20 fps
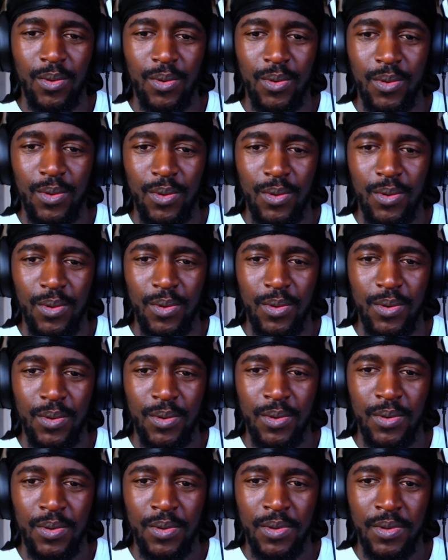
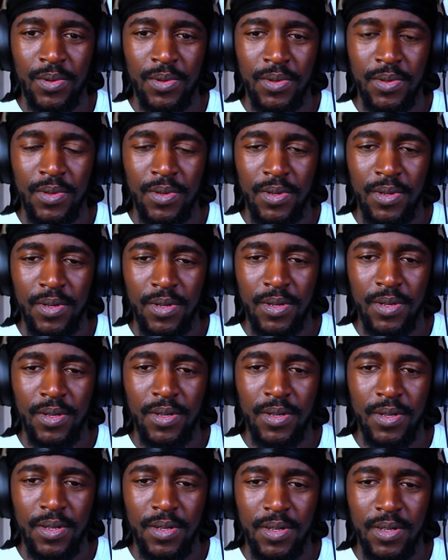
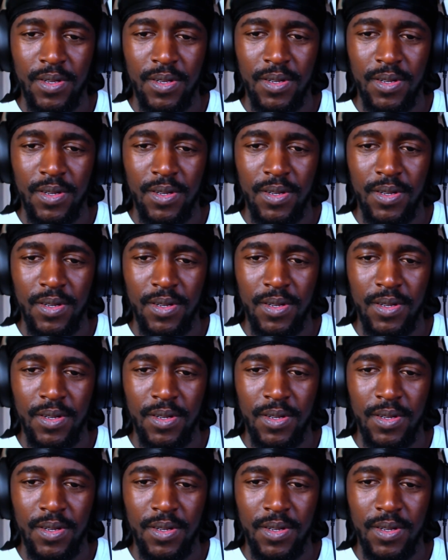Nobody speaks.